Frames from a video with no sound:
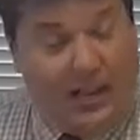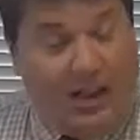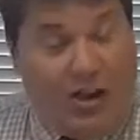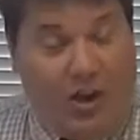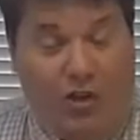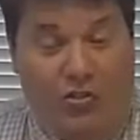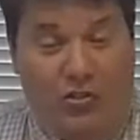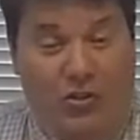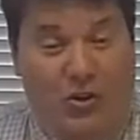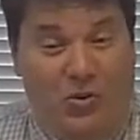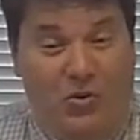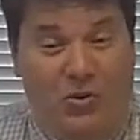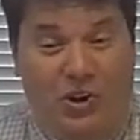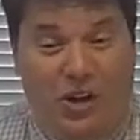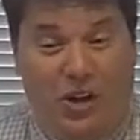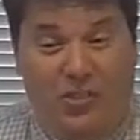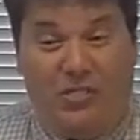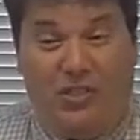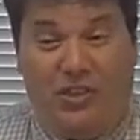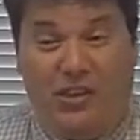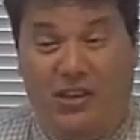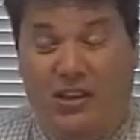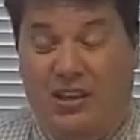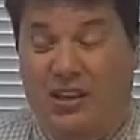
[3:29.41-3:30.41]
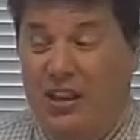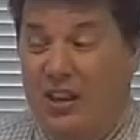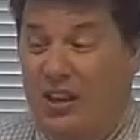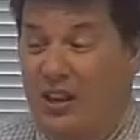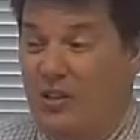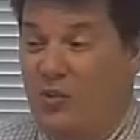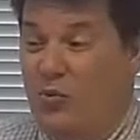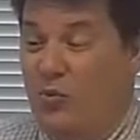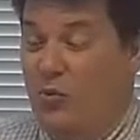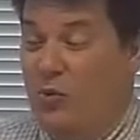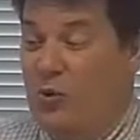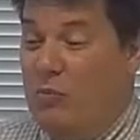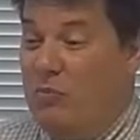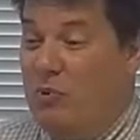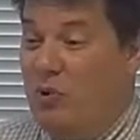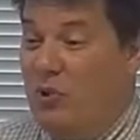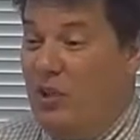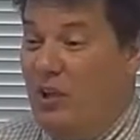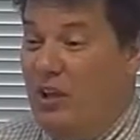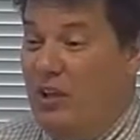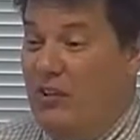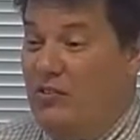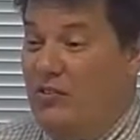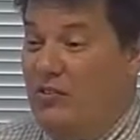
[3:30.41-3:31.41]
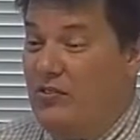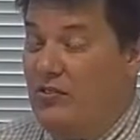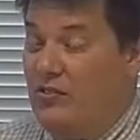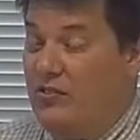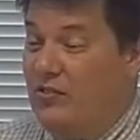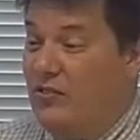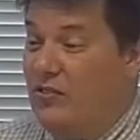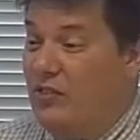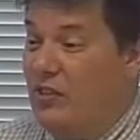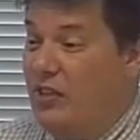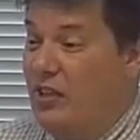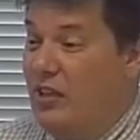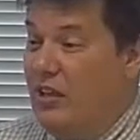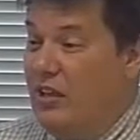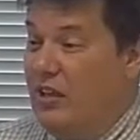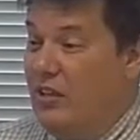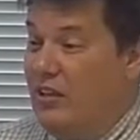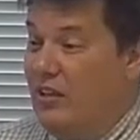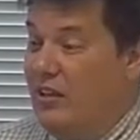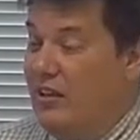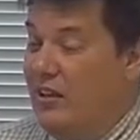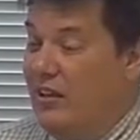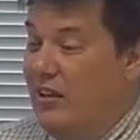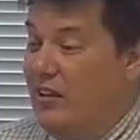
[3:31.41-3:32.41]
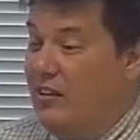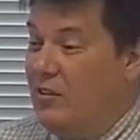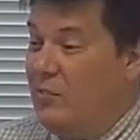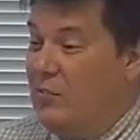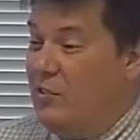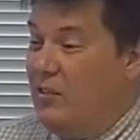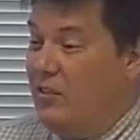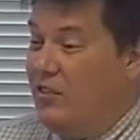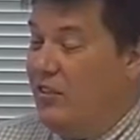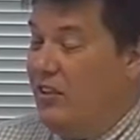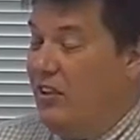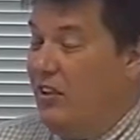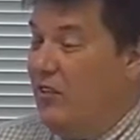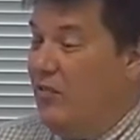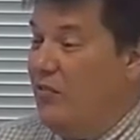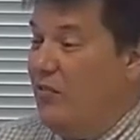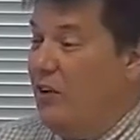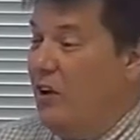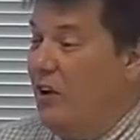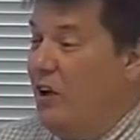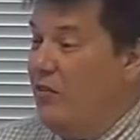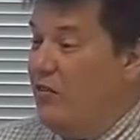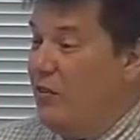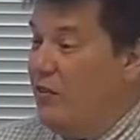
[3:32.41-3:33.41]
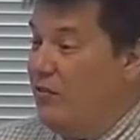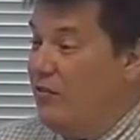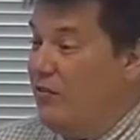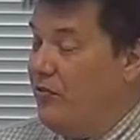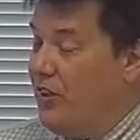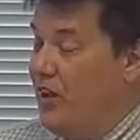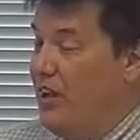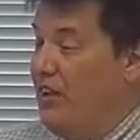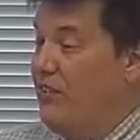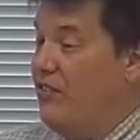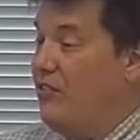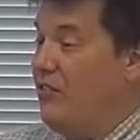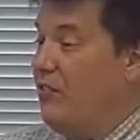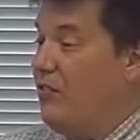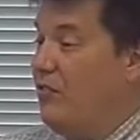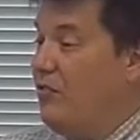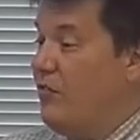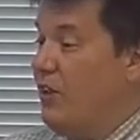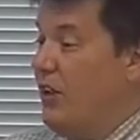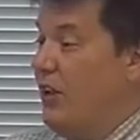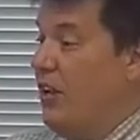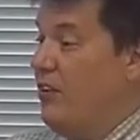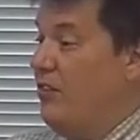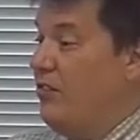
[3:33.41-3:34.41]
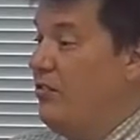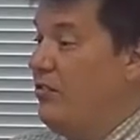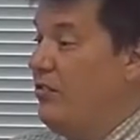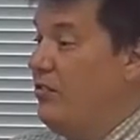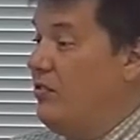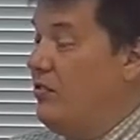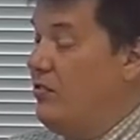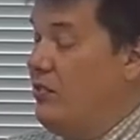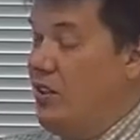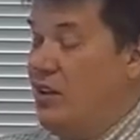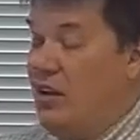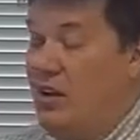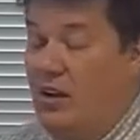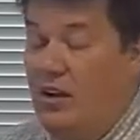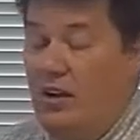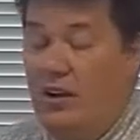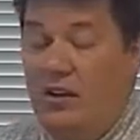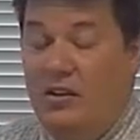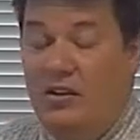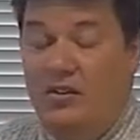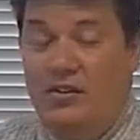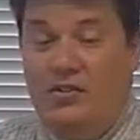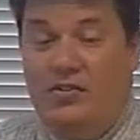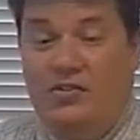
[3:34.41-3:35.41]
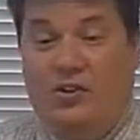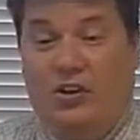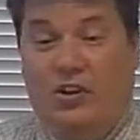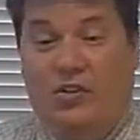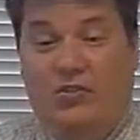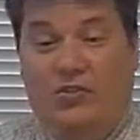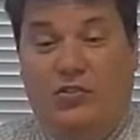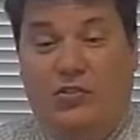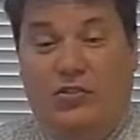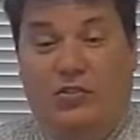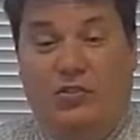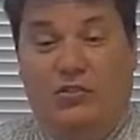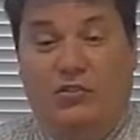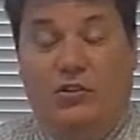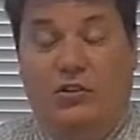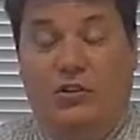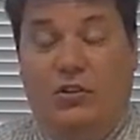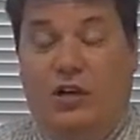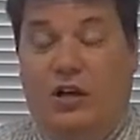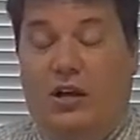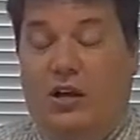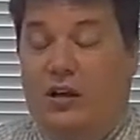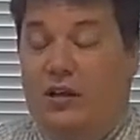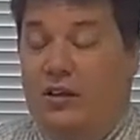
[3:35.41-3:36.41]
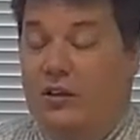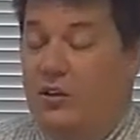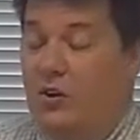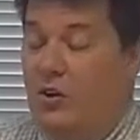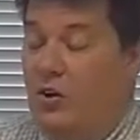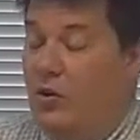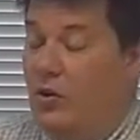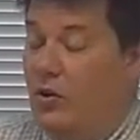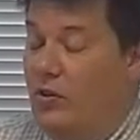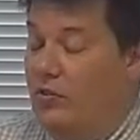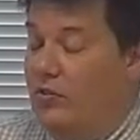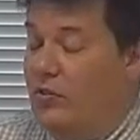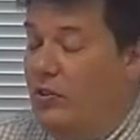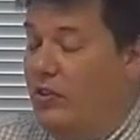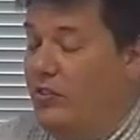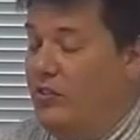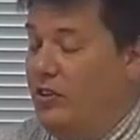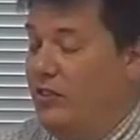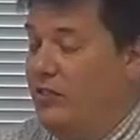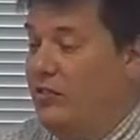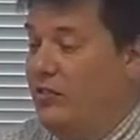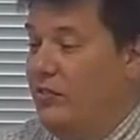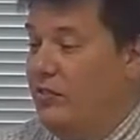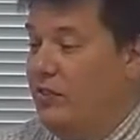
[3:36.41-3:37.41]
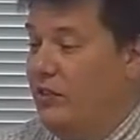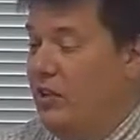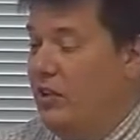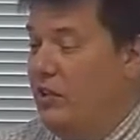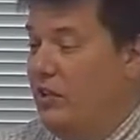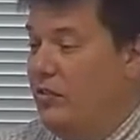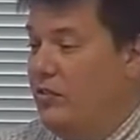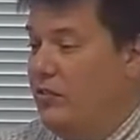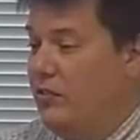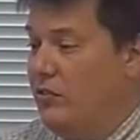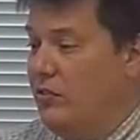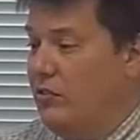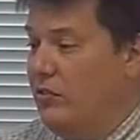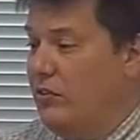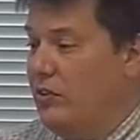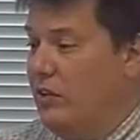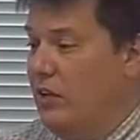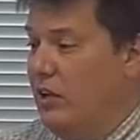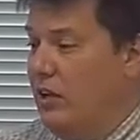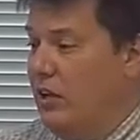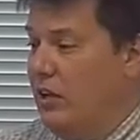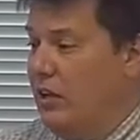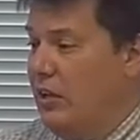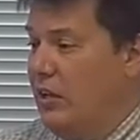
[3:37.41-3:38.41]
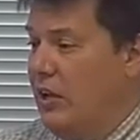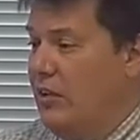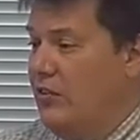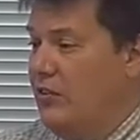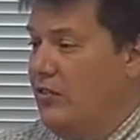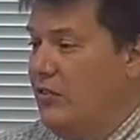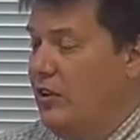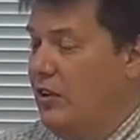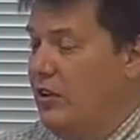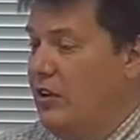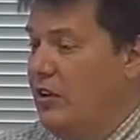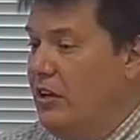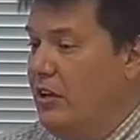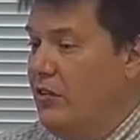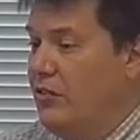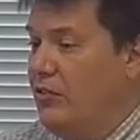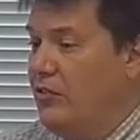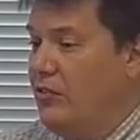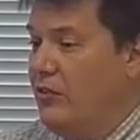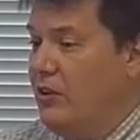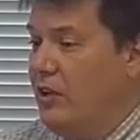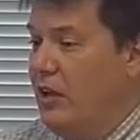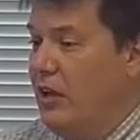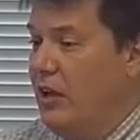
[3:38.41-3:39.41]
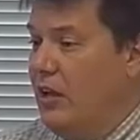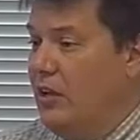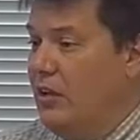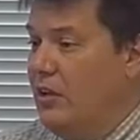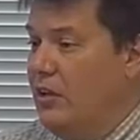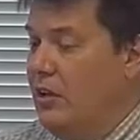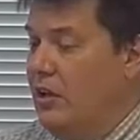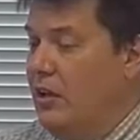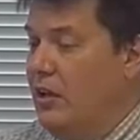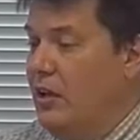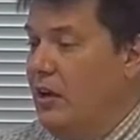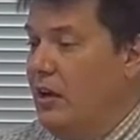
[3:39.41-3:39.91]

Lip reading: Although nothing can replace the intimacy of a face-to-face discussion, you know, as Kate said yesterday,